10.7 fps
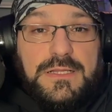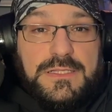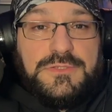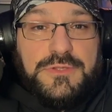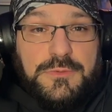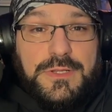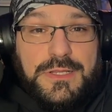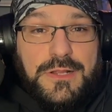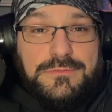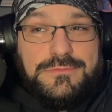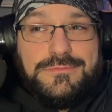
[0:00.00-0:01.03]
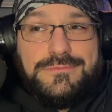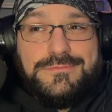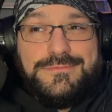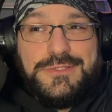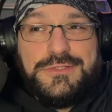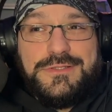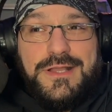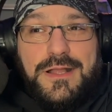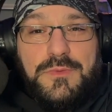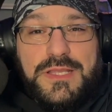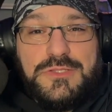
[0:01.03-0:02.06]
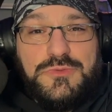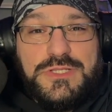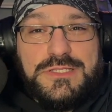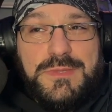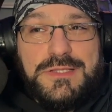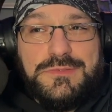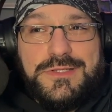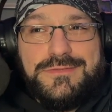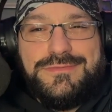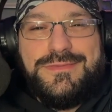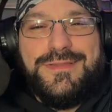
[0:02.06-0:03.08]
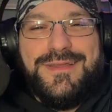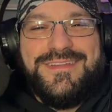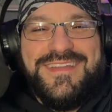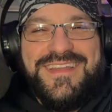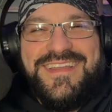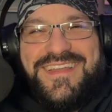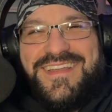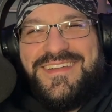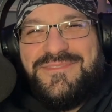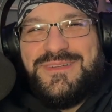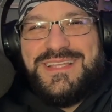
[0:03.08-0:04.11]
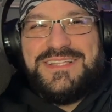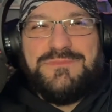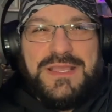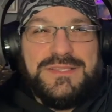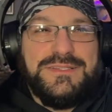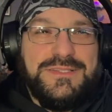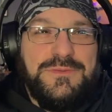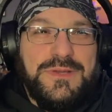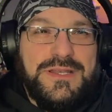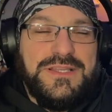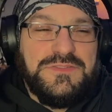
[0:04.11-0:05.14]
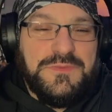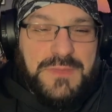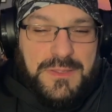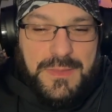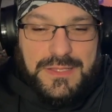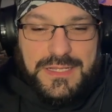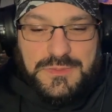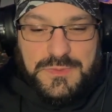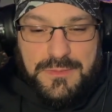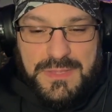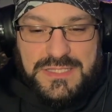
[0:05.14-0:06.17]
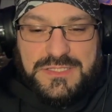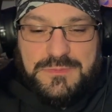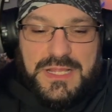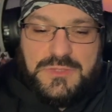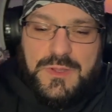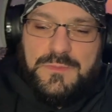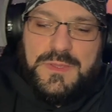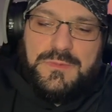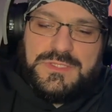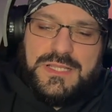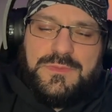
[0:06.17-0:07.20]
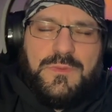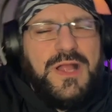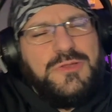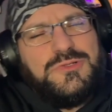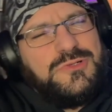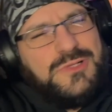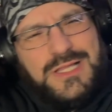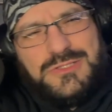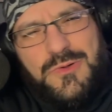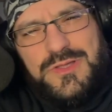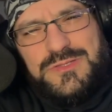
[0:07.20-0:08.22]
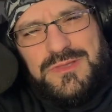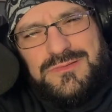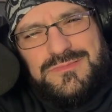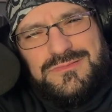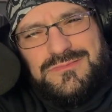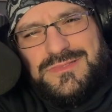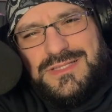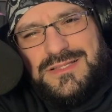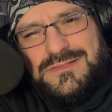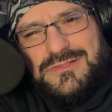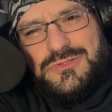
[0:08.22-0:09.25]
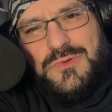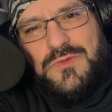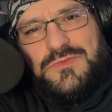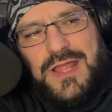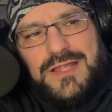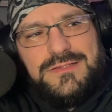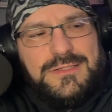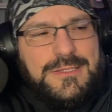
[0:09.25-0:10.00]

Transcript: it's really, you know, just, you know, I don't want to get too sentimental here, but that's basically what it is for me, man. That's what it means to me. That's why when people say to me, why do you still collect toys, man? Isn't that a little too old for that?